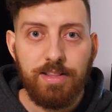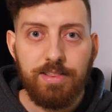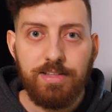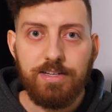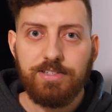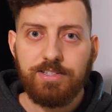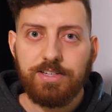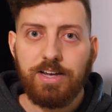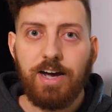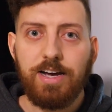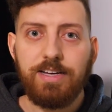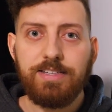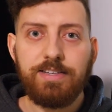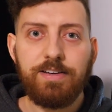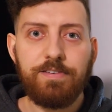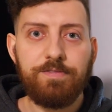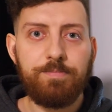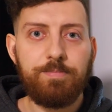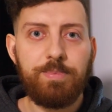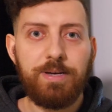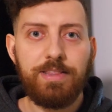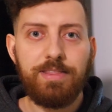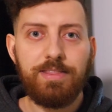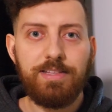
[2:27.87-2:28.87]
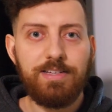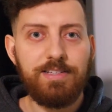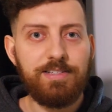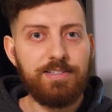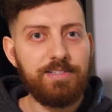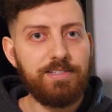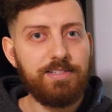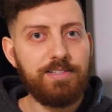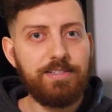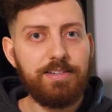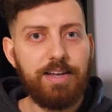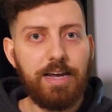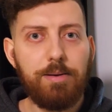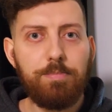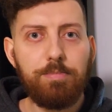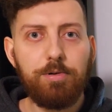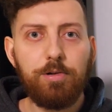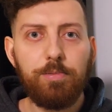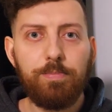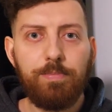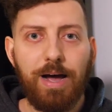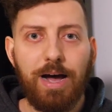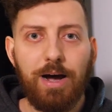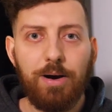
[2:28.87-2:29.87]
These guys have been the
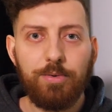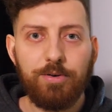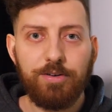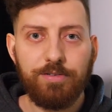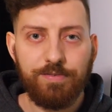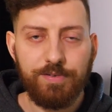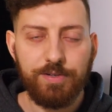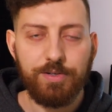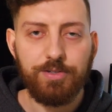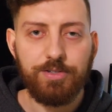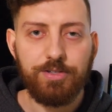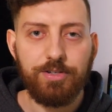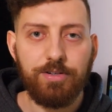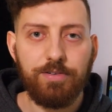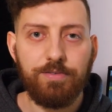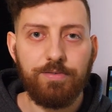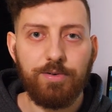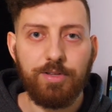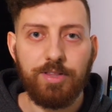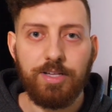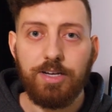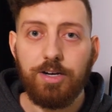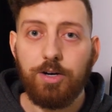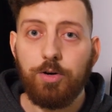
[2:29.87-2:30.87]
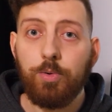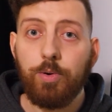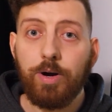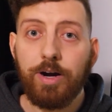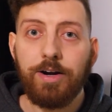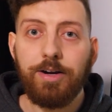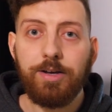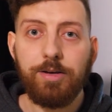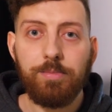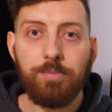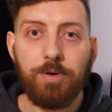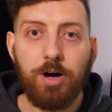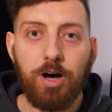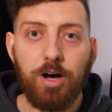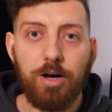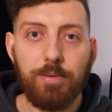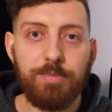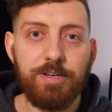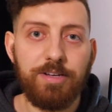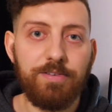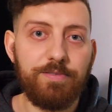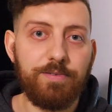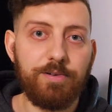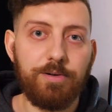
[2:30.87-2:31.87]
staple power filter for the aquarium
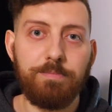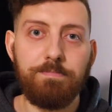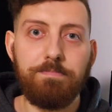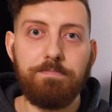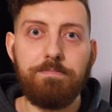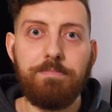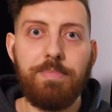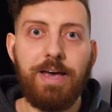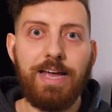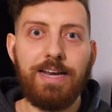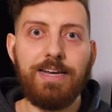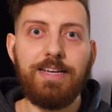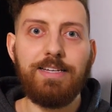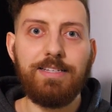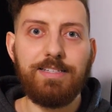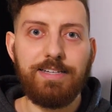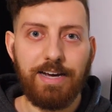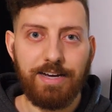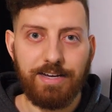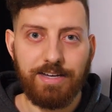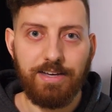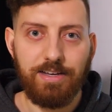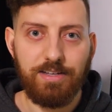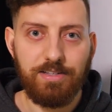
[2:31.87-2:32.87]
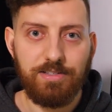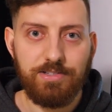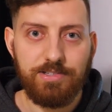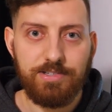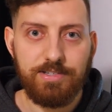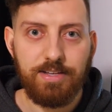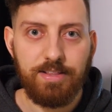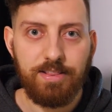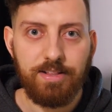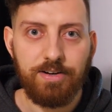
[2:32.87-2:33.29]
hobby for many decades.